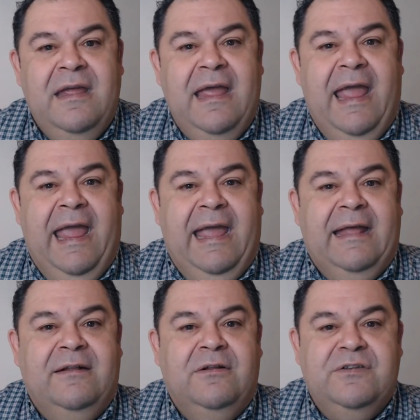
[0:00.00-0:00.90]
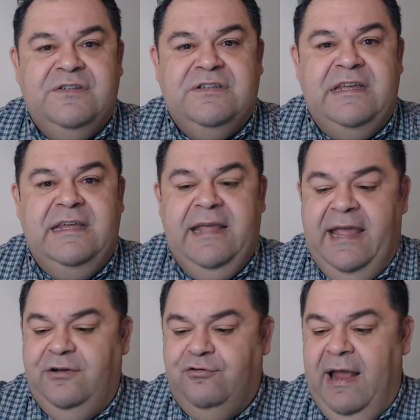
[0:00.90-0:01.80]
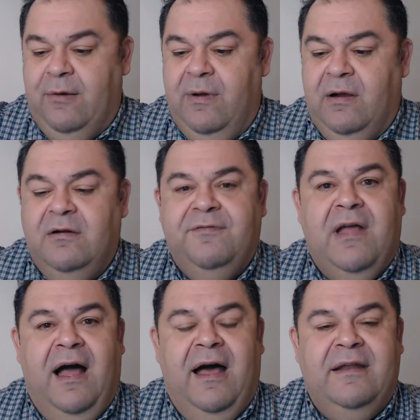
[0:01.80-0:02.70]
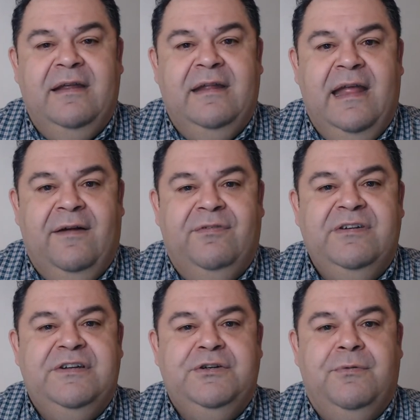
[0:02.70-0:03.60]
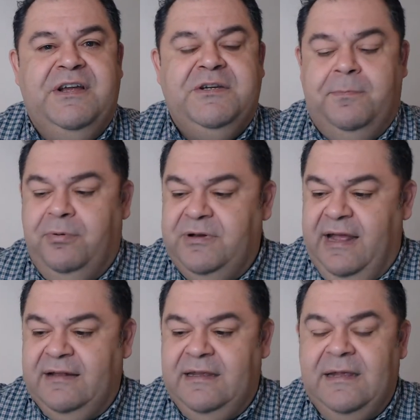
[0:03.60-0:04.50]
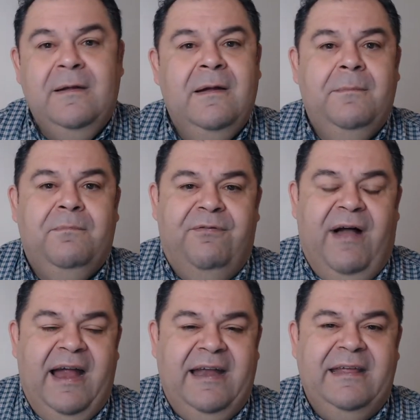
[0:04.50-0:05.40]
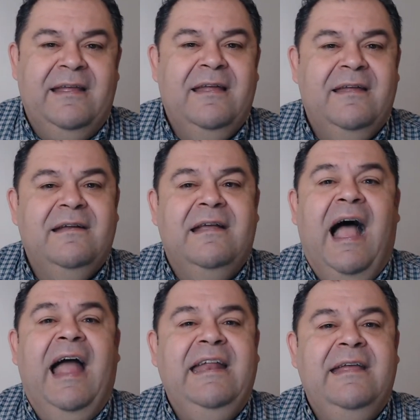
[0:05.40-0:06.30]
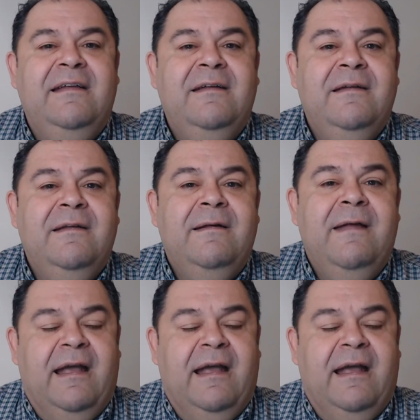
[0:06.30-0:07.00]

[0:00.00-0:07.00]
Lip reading: and see a track record of God in every situation, protecting, providing, guiding, and